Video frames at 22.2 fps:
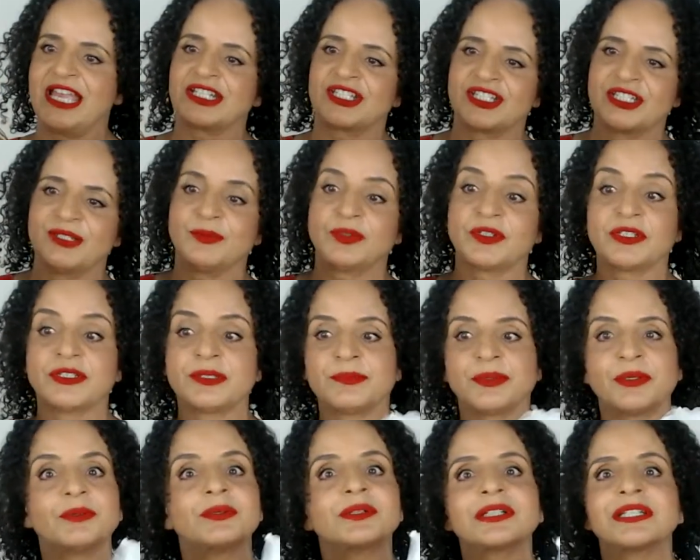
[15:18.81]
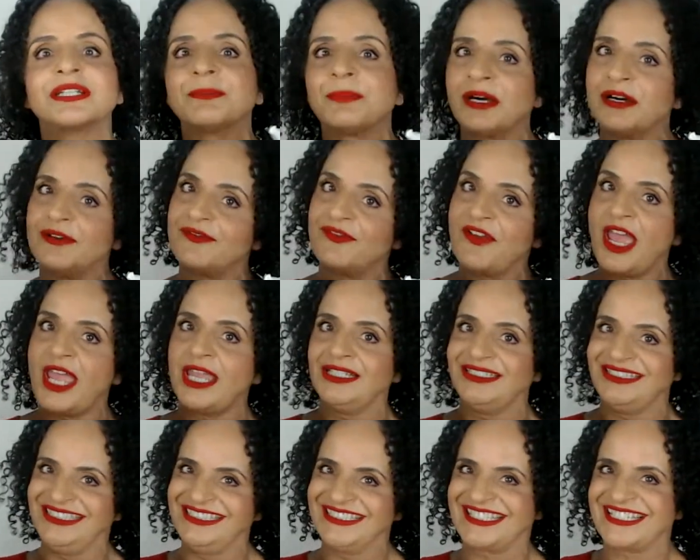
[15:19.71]
Actually, we're going to put a
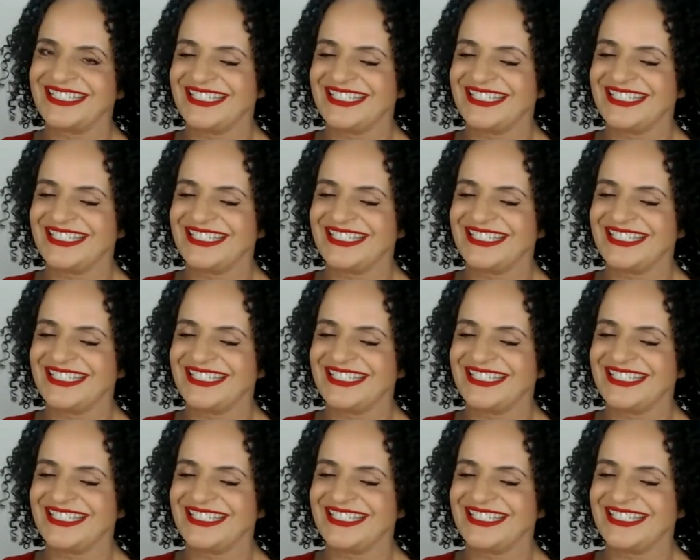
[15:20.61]
veil in